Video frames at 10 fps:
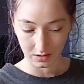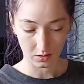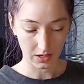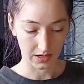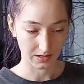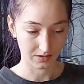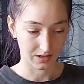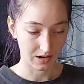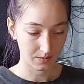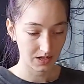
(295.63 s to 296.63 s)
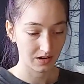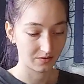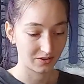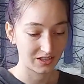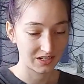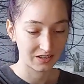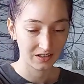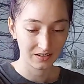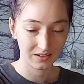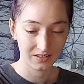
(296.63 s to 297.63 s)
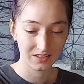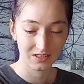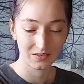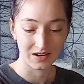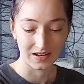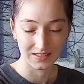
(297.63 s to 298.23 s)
okay, so I got my Comfrey here. Oh, that's so nice.